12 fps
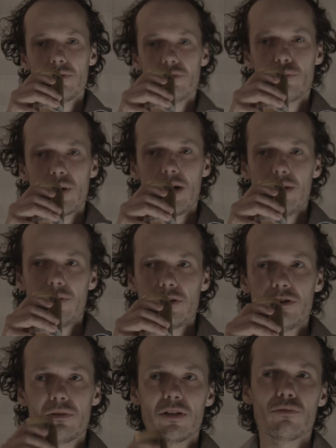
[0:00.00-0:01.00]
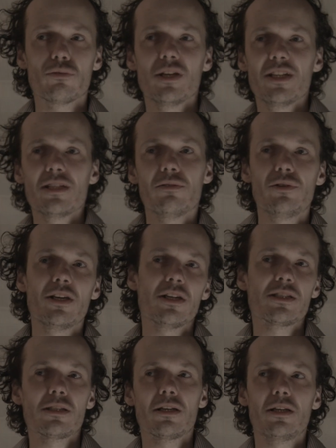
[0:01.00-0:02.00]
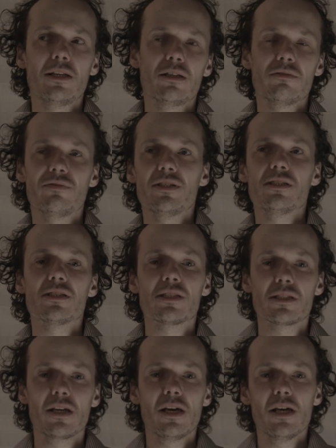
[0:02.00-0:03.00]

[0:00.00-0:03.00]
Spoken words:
the way that you can realistically convince